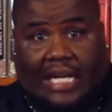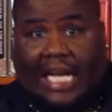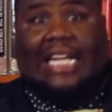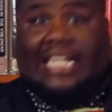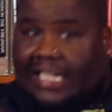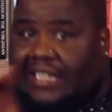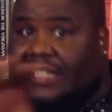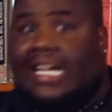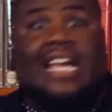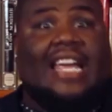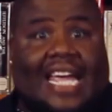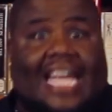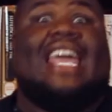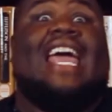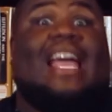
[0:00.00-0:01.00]
Like,
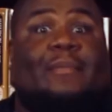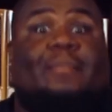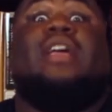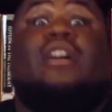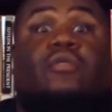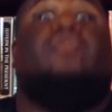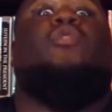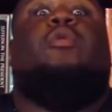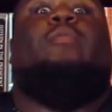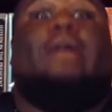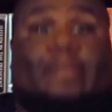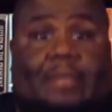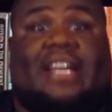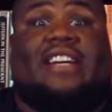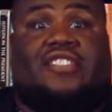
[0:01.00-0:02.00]
it can't be a
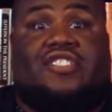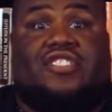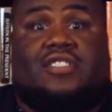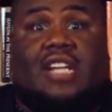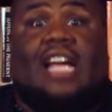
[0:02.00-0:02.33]
rumor, bitch.